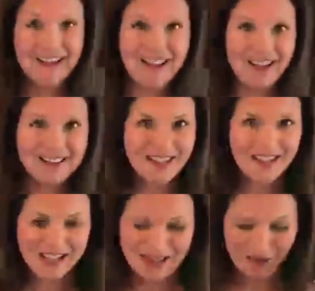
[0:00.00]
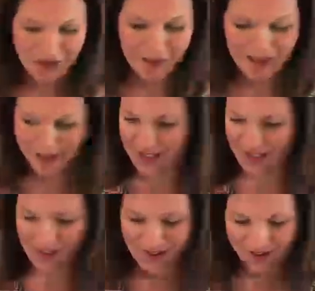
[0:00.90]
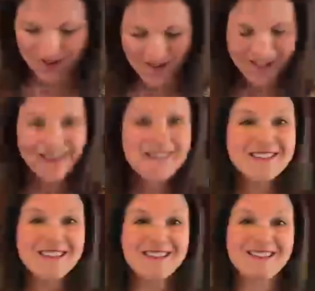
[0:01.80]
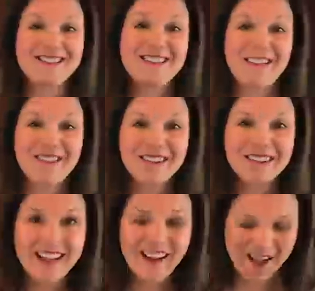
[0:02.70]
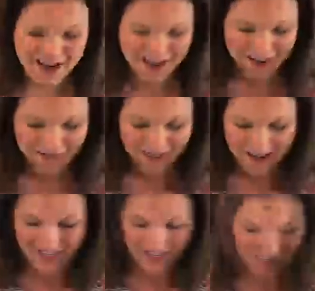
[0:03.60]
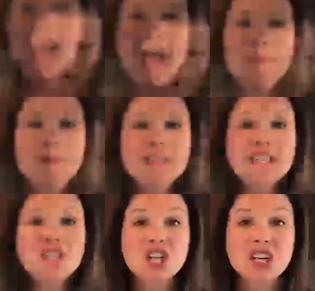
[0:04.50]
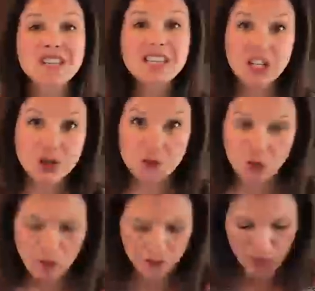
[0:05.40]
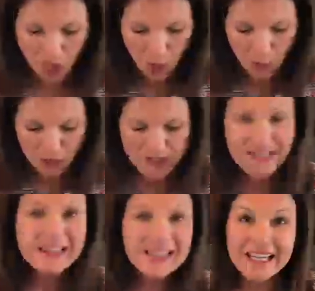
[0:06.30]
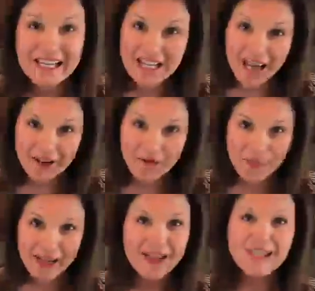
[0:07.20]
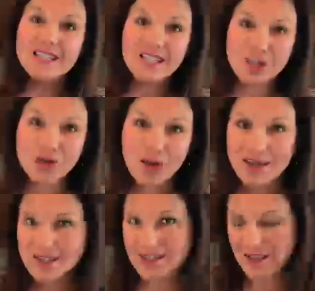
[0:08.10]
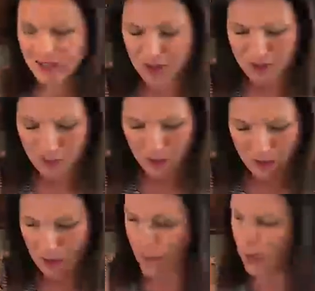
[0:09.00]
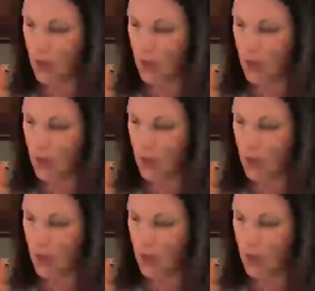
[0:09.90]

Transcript: And let's get it in there so it can sear. Because it is definitely hot and ready to go. I'm using a chuck tender roast, which is a lean cut of meat that tenderizes in the slow cooker.